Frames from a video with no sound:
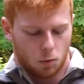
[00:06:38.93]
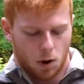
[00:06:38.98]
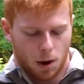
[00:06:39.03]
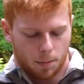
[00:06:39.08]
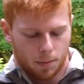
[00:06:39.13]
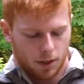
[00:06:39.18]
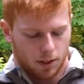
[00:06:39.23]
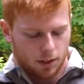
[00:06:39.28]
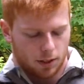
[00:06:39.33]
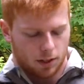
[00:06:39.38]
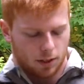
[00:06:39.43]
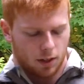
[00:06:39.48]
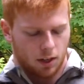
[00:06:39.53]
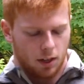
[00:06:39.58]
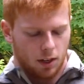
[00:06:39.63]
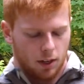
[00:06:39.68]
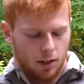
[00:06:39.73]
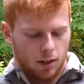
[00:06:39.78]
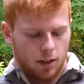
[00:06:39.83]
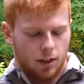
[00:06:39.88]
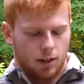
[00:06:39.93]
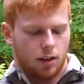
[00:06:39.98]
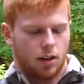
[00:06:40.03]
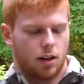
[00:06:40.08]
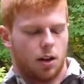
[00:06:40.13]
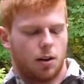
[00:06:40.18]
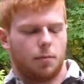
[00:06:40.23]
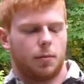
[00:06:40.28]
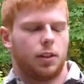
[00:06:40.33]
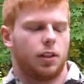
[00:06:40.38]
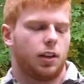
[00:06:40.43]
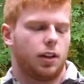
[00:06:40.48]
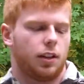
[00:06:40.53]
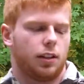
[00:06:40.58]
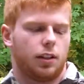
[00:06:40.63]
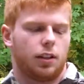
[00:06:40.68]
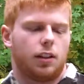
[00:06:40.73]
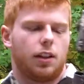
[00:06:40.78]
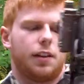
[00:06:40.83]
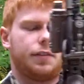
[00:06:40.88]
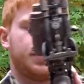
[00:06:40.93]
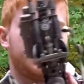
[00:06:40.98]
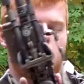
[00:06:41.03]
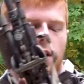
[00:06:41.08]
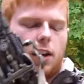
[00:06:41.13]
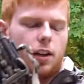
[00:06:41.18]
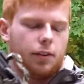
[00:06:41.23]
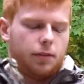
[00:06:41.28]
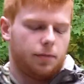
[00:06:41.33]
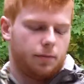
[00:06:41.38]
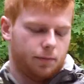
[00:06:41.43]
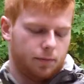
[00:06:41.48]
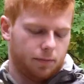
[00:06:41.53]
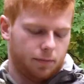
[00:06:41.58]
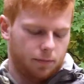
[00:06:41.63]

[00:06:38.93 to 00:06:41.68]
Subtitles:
weapons, and then on the left side